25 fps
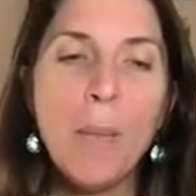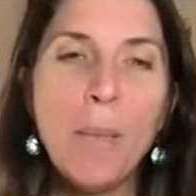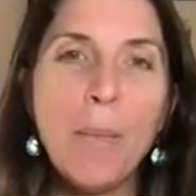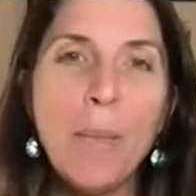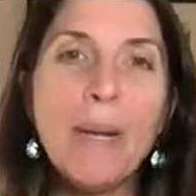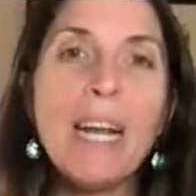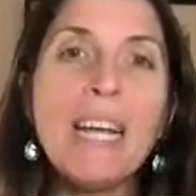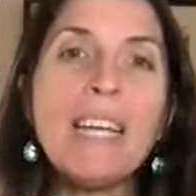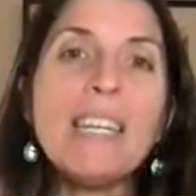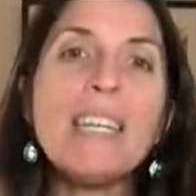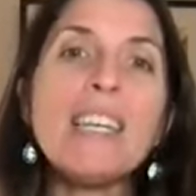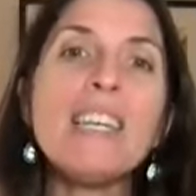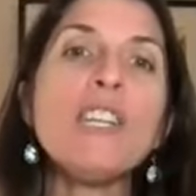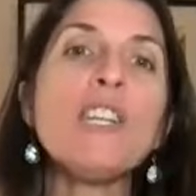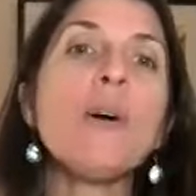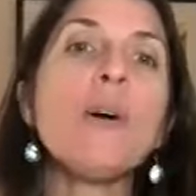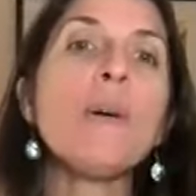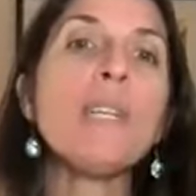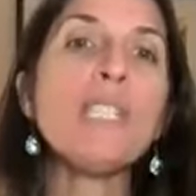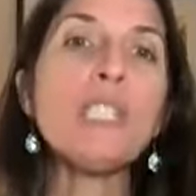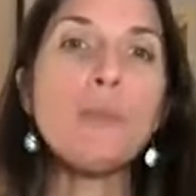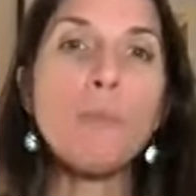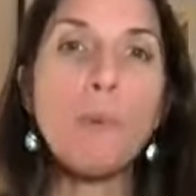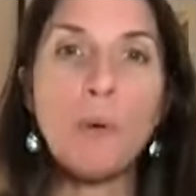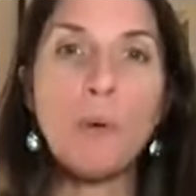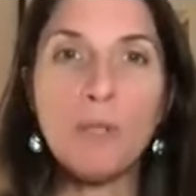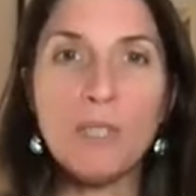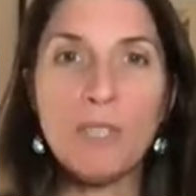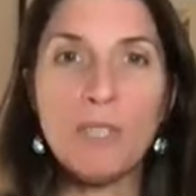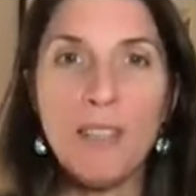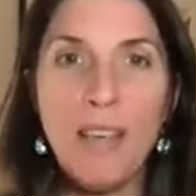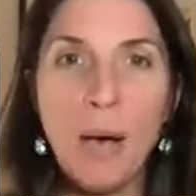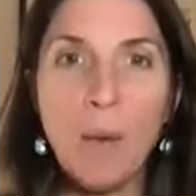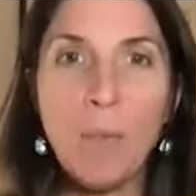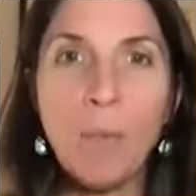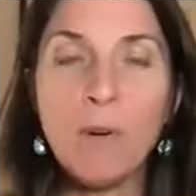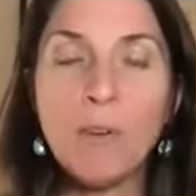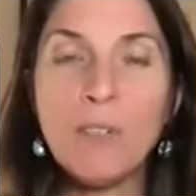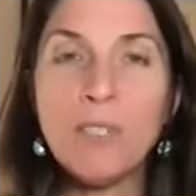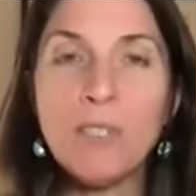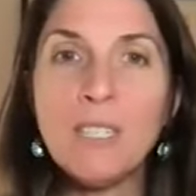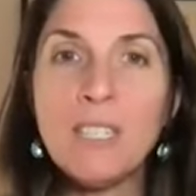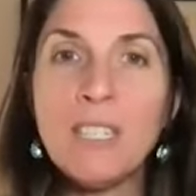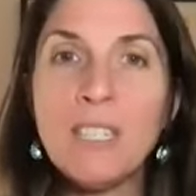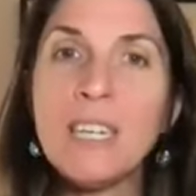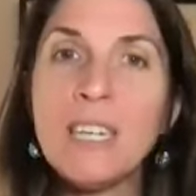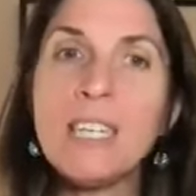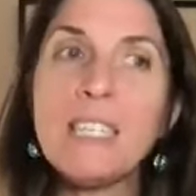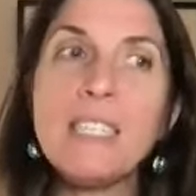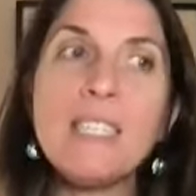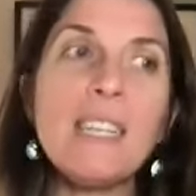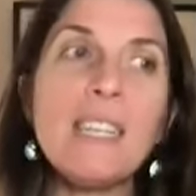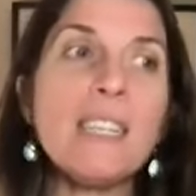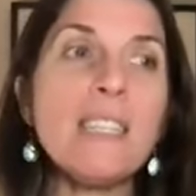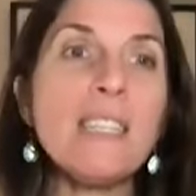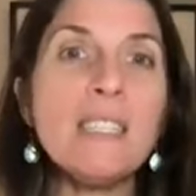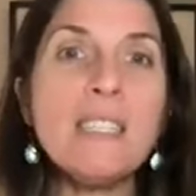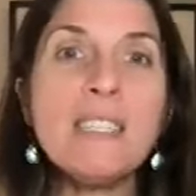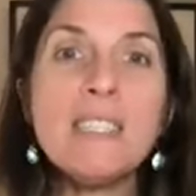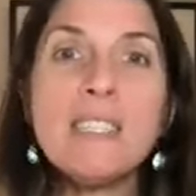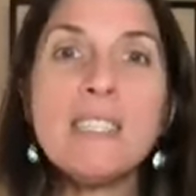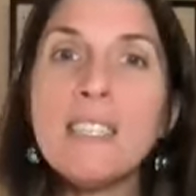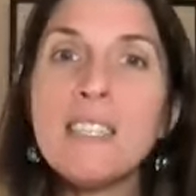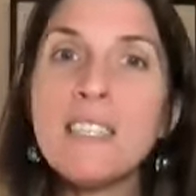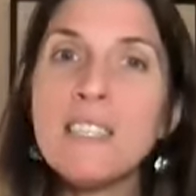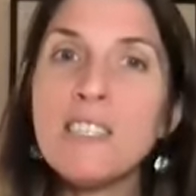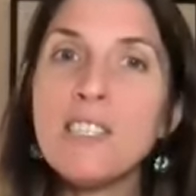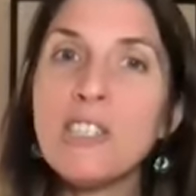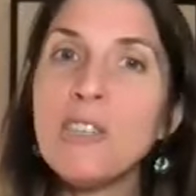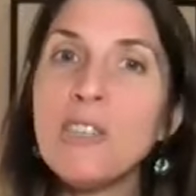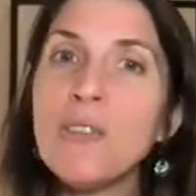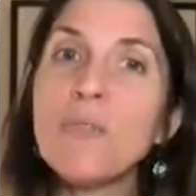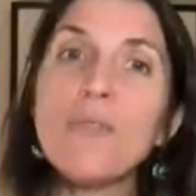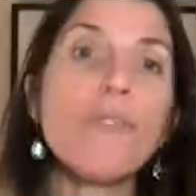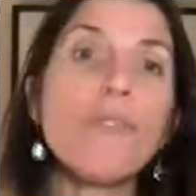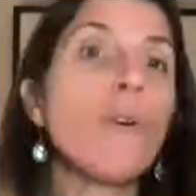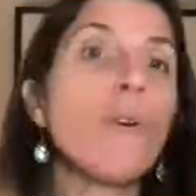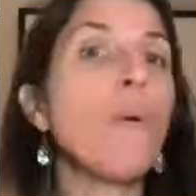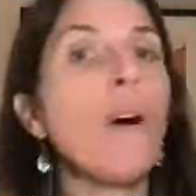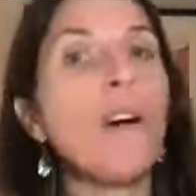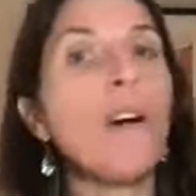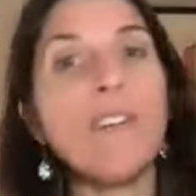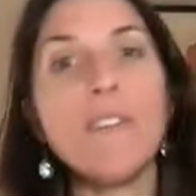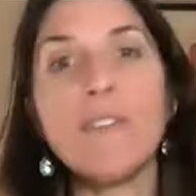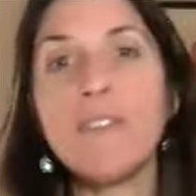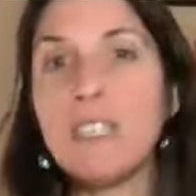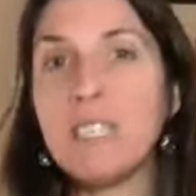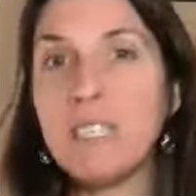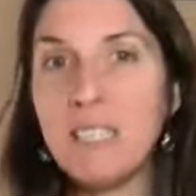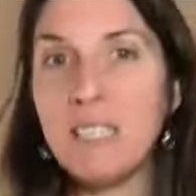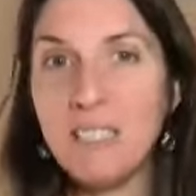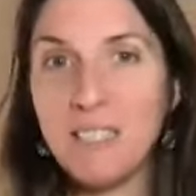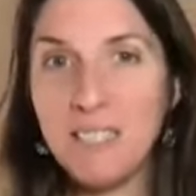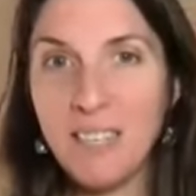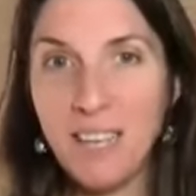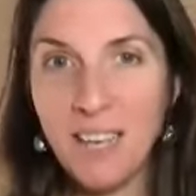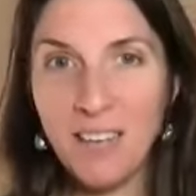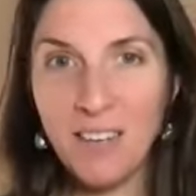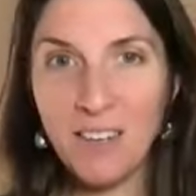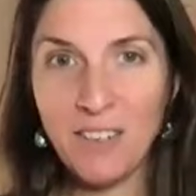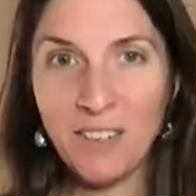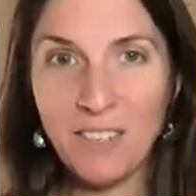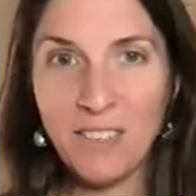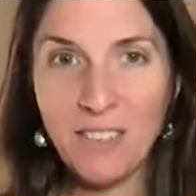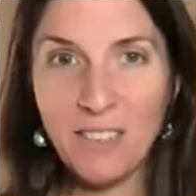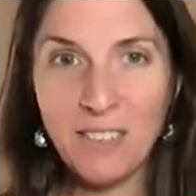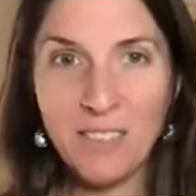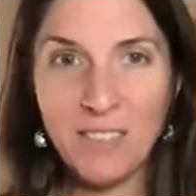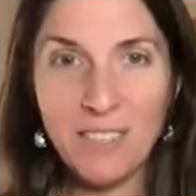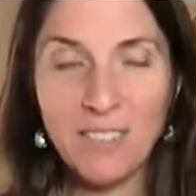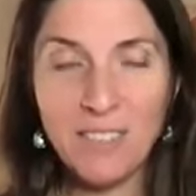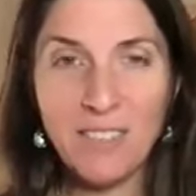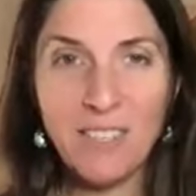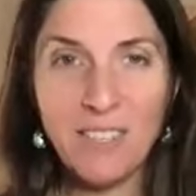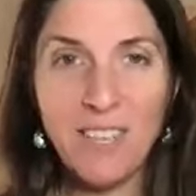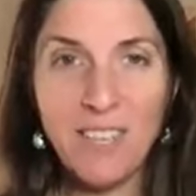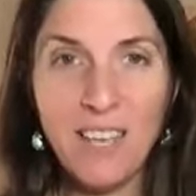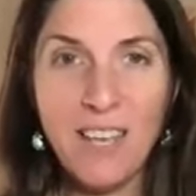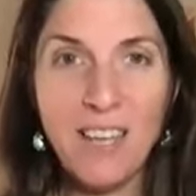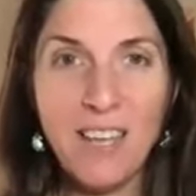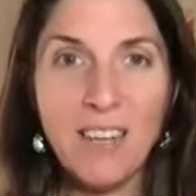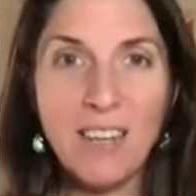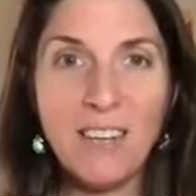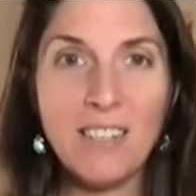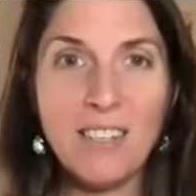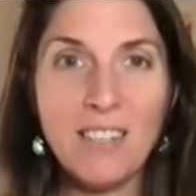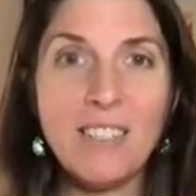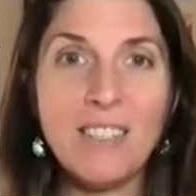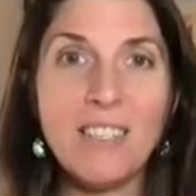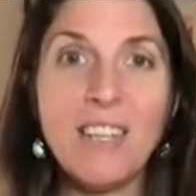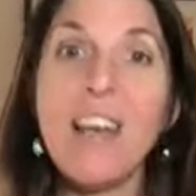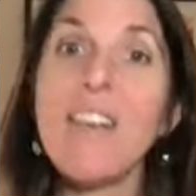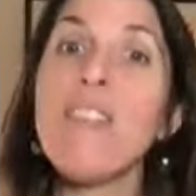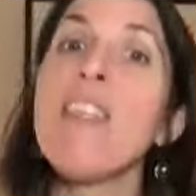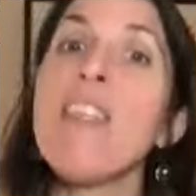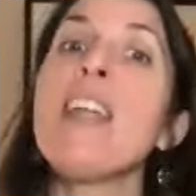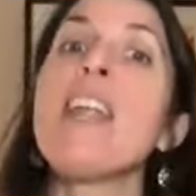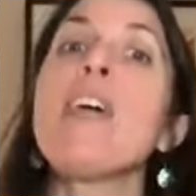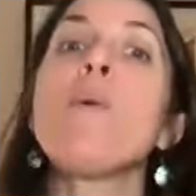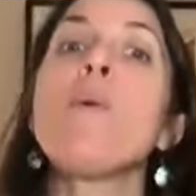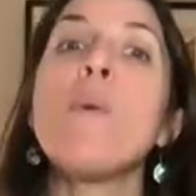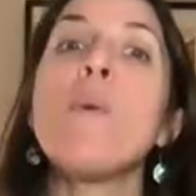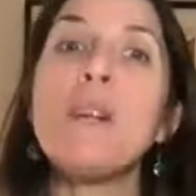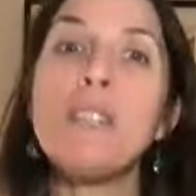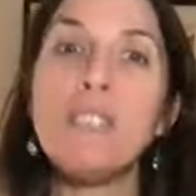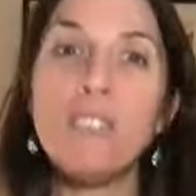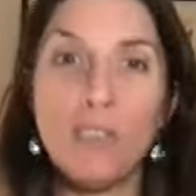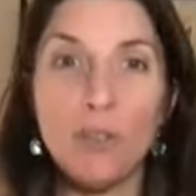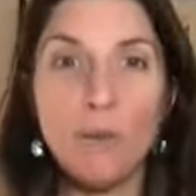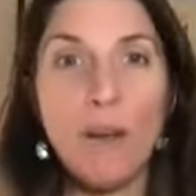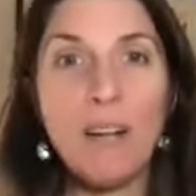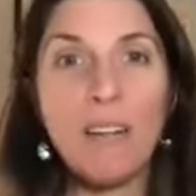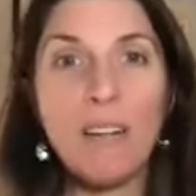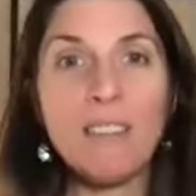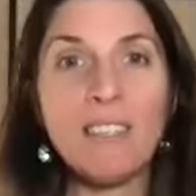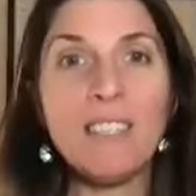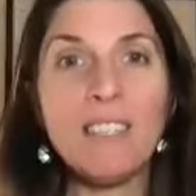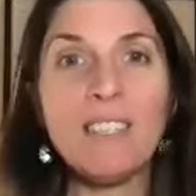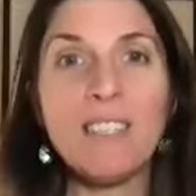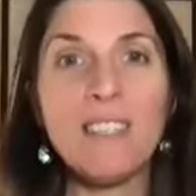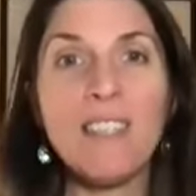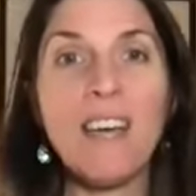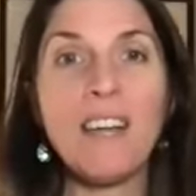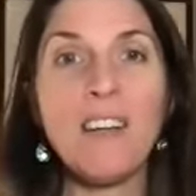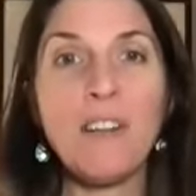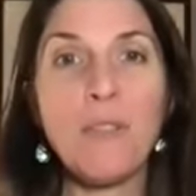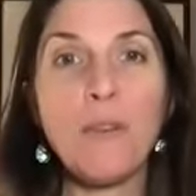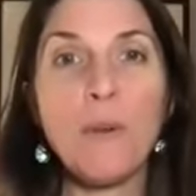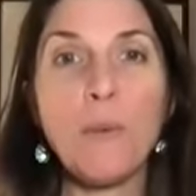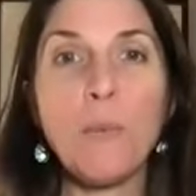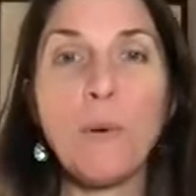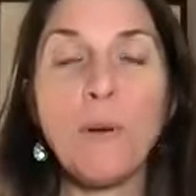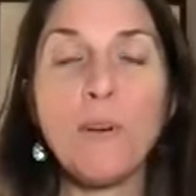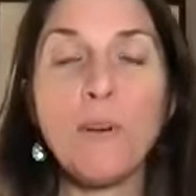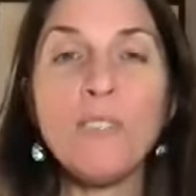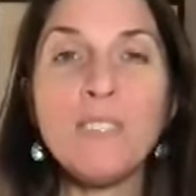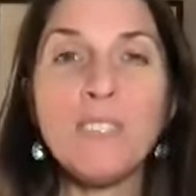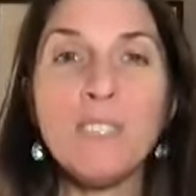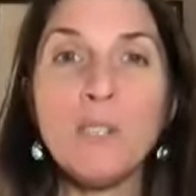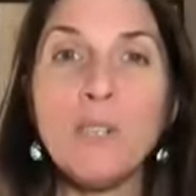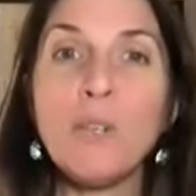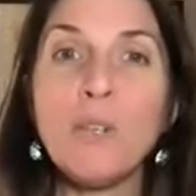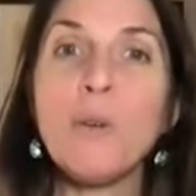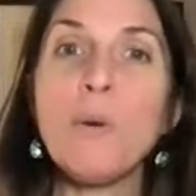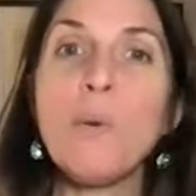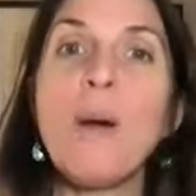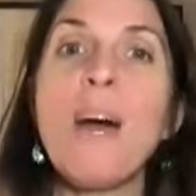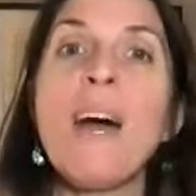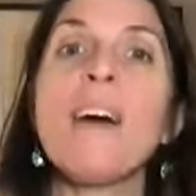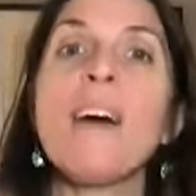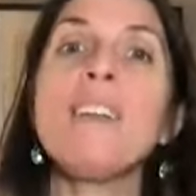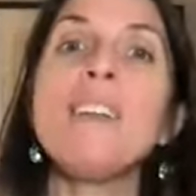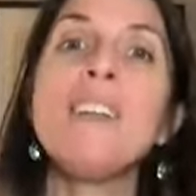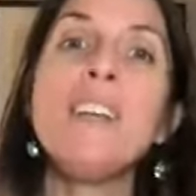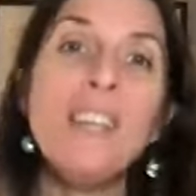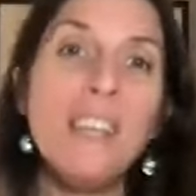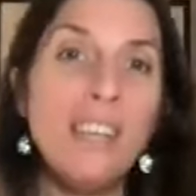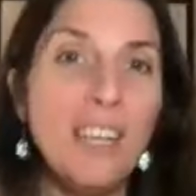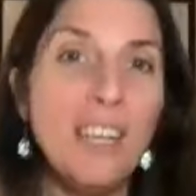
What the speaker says: But I spoke to that person and I said, "Listen, you don't know all of the details." And then I went directly to that other person who had,